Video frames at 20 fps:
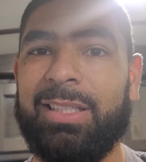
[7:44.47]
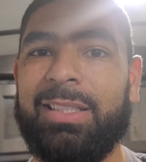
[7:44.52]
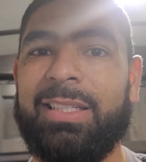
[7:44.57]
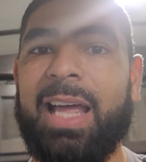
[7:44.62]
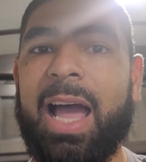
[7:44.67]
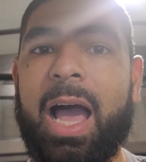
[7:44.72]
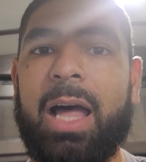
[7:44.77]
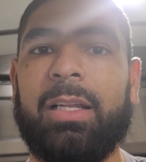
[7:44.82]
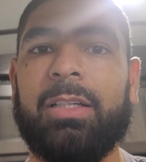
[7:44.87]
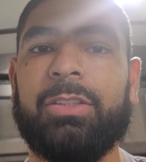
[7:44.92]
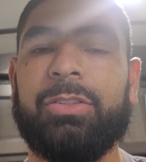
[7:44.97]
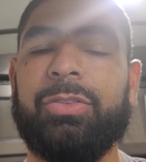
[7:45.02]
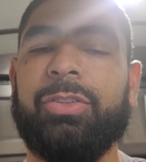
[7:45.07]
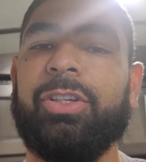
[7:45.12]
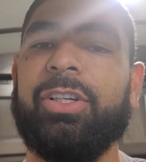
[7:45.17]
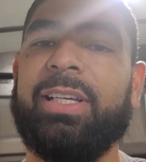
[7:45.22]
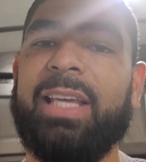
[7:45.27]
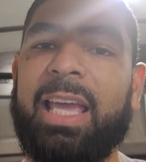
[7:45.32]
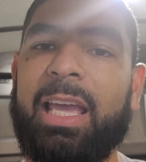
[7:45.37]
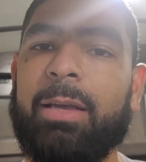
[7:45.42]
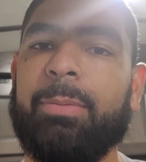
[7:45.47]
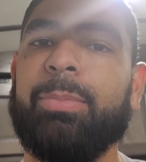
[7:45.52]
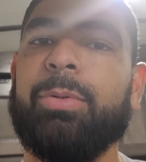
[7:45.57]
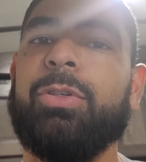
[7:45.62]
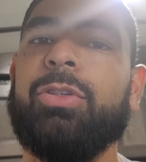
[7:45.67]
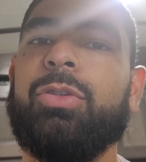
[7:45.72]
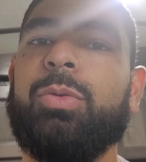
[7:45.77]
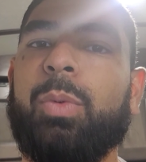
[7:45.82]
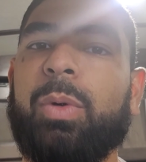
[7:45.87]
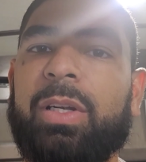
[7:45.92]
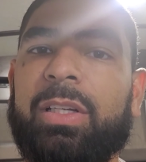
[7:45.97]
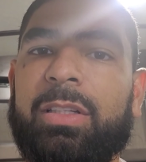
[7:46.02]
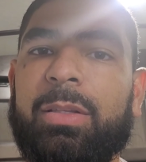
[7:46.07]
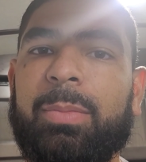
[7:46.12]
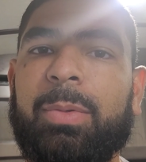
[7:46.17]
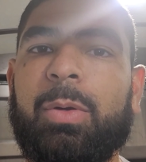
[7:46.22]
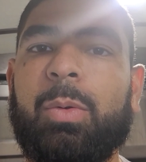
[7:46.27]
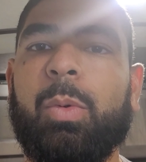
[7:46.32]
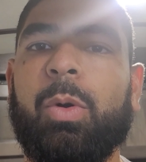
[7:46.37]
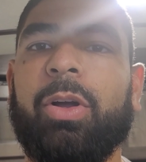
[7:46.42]
of dollars for your camper, you want it to
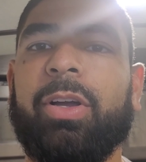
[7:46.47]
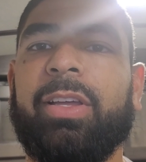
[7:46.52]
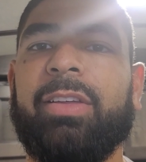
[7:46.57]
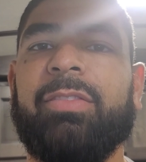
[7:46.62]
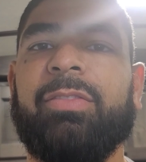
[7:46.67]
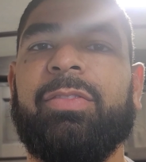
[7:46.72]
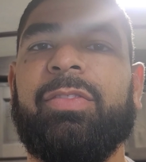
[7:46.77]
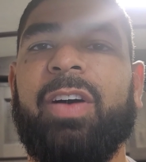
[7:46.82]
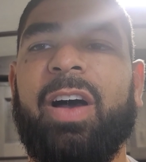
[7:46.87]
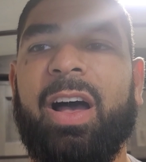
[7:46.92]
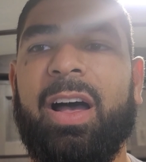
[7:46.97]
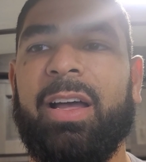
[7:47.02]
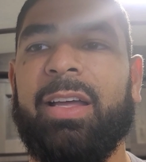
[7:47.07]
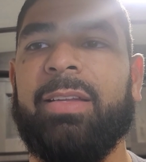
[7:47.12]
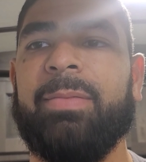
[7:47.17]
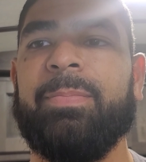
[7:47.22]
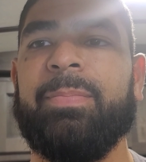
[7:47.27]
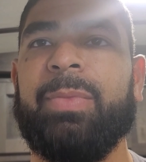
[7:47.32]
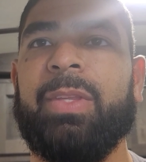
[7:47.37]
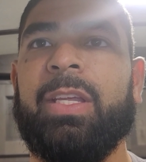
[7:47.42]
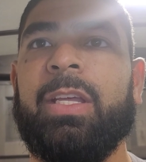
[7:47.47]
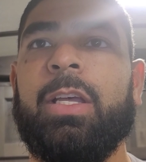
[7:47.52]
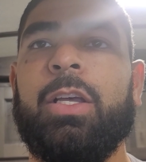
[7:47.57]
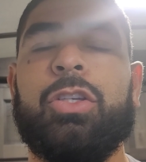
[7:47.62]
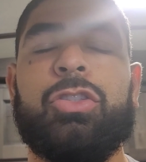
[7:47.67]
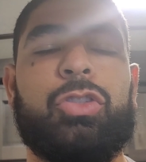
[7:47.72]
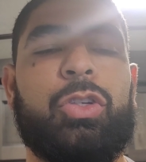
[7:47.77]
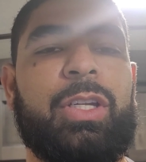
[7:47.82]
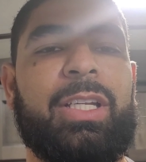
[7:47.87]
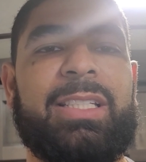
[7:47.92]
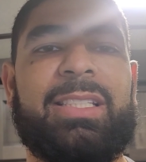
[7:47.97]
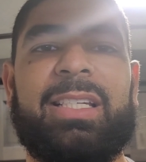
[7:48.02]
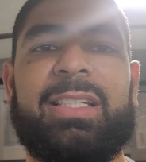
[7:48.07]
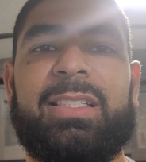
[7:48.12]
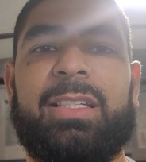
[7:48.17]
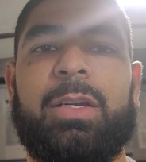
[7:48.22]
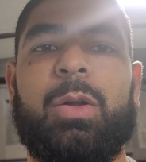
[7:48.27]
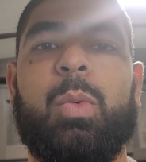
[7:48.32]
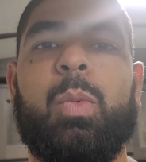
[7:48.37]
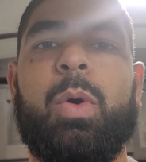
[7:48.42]
be working fine. So this
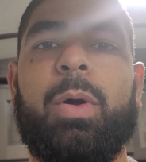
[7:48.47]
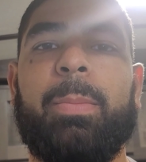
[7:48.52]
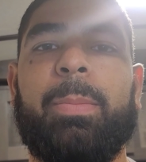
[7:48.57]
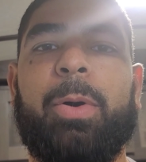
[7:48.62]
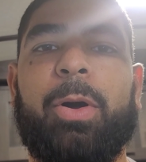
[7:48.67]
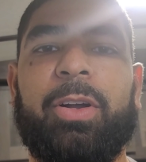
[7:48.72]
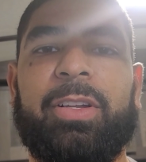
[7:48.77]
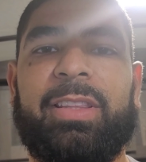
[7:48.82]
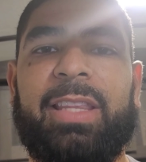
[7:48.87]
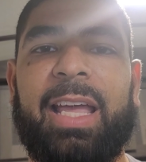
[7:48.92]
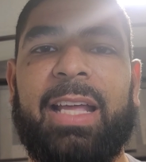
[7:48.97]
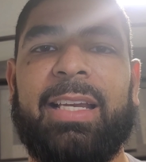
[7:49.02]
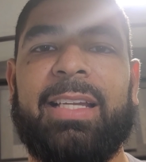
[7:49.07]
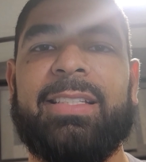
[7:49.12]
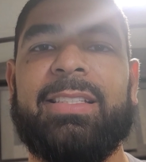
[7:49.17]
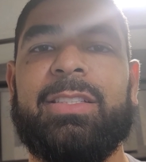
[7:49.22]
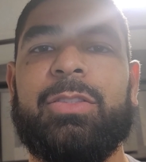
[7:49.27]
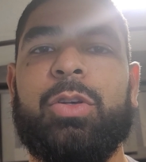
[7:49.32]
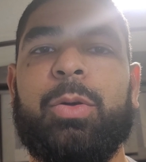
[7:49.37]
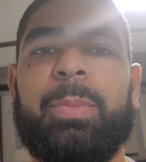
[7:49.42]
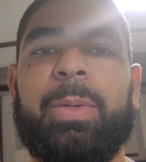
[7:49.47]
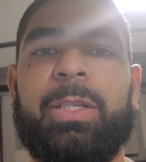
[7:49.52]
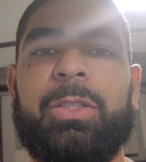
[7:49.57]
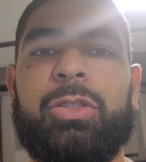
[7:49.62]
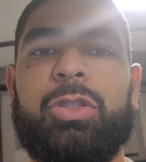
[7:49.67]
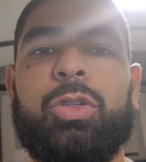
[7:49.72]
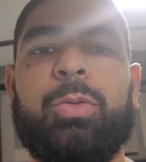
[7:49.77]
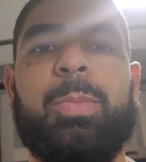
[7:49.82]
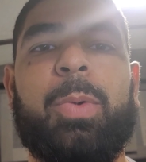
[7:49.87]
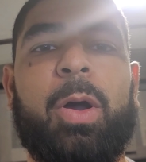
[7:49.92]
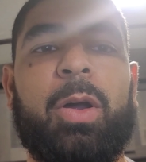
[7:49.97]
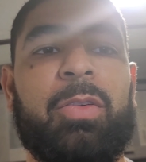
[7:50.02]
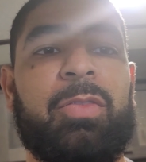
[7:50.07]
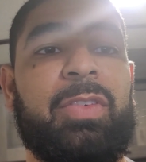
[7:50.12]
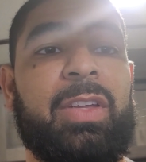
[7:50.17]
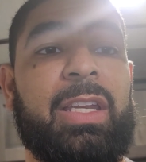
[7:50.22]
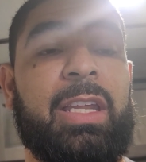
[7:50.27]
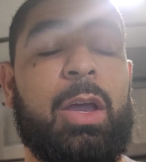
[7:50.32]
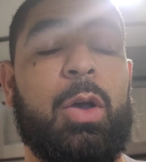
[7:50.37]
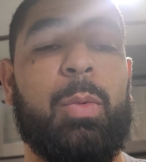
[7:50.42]
isn't a one-part thing. This is going to be a two-part
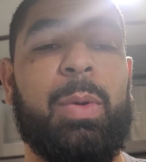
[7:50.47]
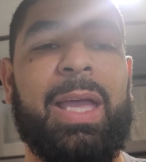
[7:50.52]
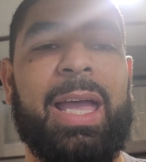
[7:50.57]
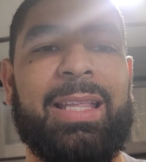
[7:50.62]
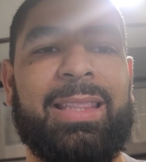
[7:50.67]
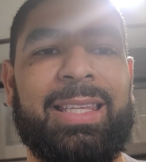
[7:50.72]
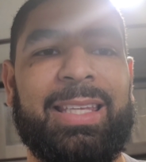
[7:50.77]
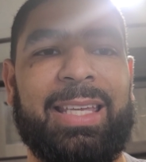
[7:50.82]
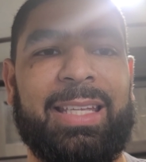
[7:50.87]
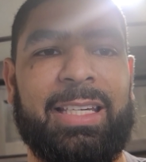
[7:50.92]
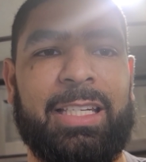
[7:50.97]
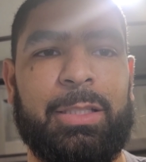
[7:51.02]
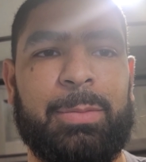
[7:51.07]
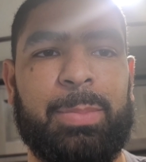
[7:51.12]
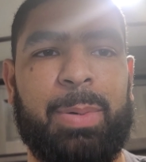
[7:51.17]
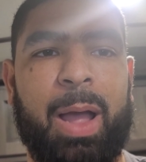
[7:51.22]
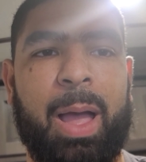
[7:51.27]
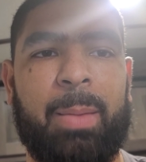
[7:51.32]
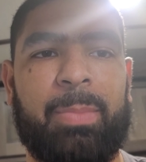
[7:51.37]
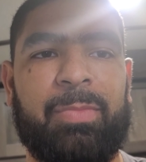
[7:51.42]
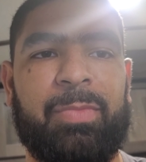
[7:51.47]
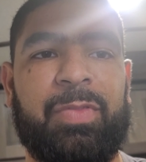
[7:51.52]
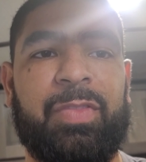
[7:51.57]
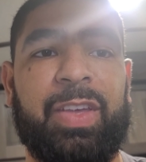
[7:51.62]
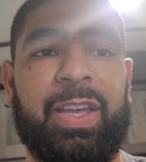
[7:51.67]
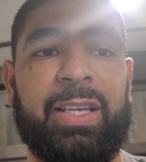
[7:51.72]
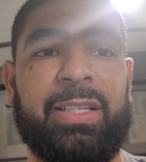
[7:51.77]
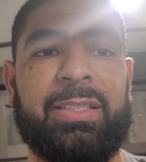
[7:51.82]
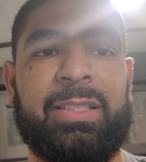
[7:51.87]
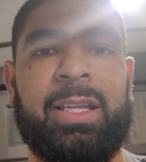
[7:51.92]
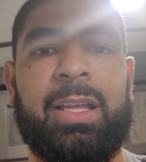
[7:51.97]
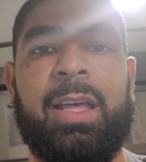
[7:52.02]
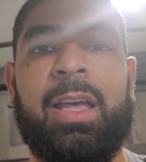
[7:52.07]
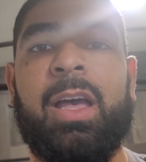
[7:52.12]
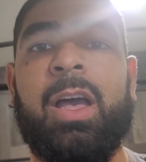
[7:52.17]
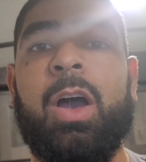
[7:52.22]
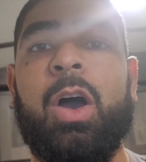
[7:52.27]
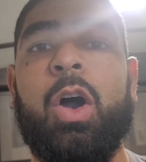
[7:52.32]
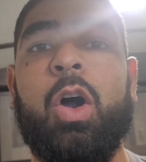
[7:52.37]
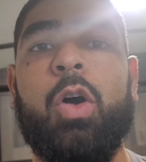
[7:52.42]
video. We have to get this problem fixed.
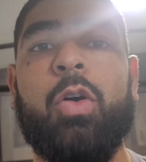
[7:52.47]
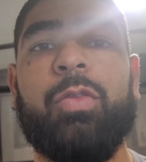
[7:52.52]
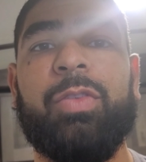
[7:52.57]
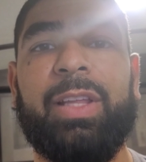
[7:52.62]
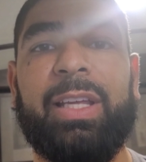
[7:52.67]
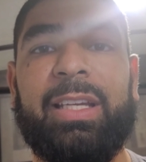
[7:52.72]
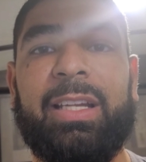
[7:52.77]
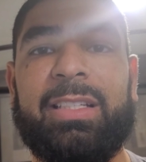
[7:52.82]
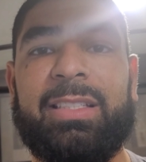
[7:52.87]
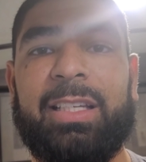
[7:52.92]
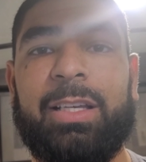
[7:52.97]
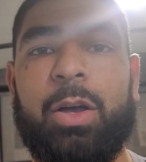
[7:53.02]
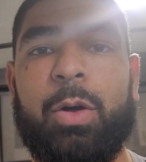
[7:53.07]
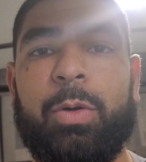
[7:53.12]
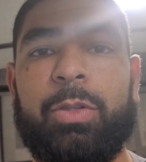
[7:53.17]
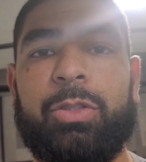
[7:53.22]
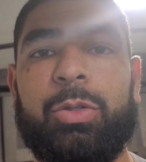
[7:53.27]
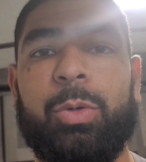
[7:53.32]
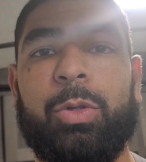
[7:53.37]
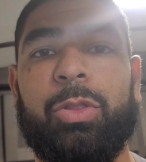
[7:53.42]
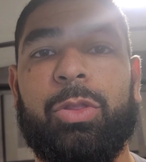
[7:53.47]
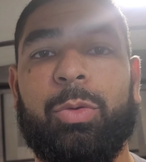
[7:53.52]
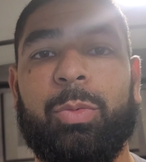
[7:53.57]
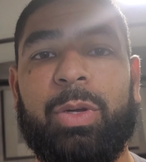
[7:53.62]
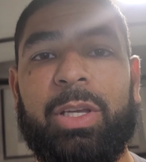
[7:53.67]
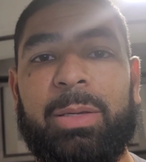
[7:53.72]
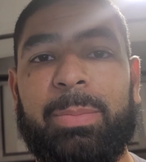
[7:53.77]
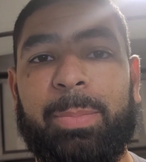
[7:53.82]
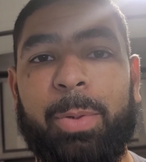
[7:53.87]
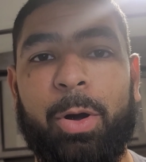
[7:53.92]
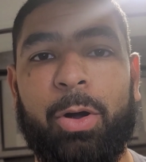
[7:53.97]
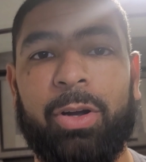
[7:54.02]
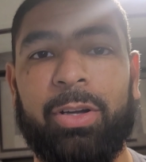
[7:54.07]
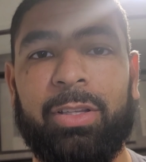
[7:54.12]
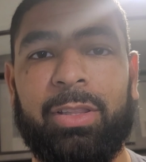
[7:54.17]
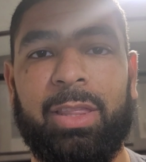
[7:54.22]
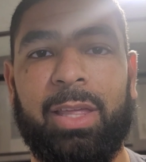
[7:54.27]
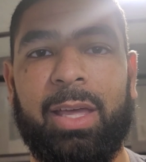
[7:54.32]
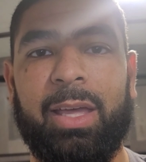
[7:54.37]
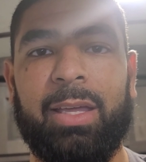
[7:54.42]
Hopefully it doesn't go into a three-part
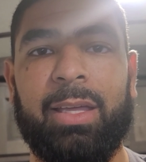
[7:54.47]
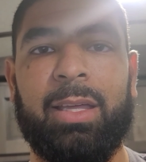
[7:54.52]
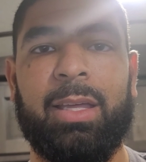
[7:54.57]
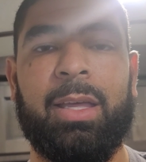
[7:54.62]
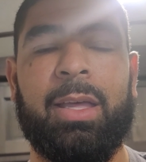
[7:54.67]
thing.